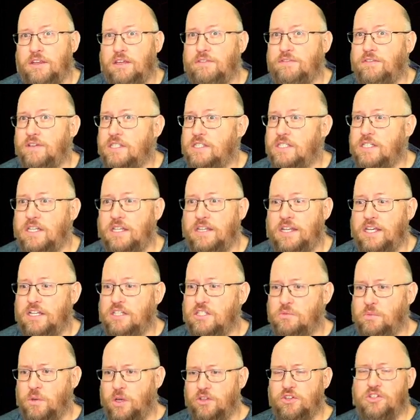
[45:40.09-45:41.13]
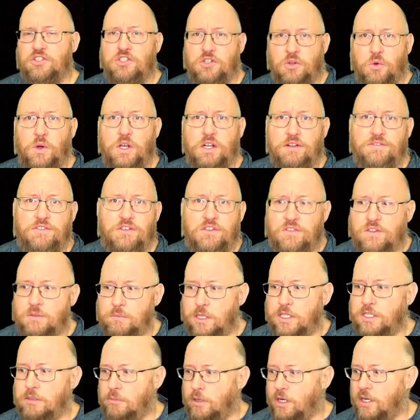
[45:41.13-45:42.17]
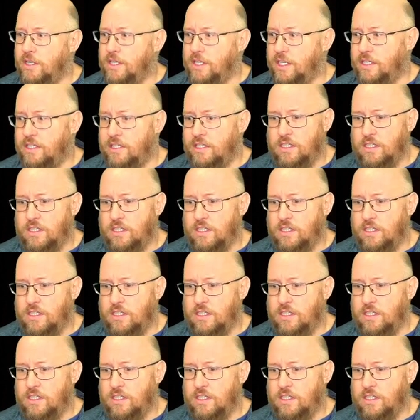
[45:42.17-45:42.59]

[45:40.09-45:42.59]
fits into that as well. There's quite a few of them on the market.